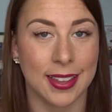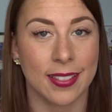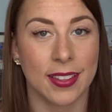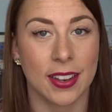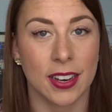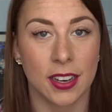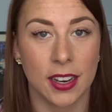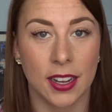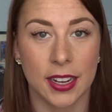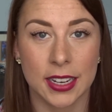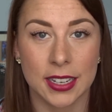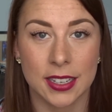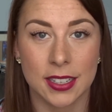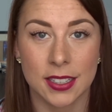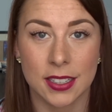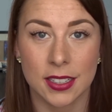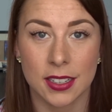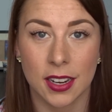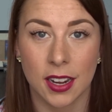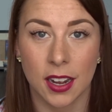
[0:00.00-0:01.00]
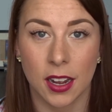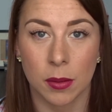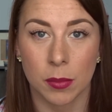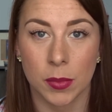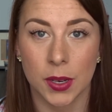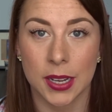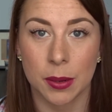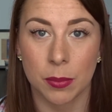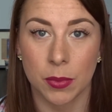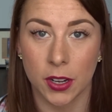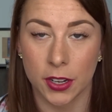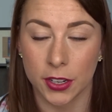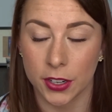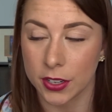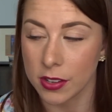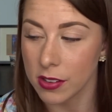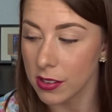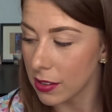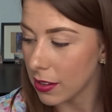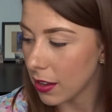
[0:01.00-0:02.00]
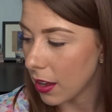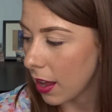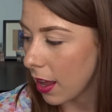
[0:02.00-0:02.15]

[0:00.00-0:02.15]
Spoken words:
and the light lip liners.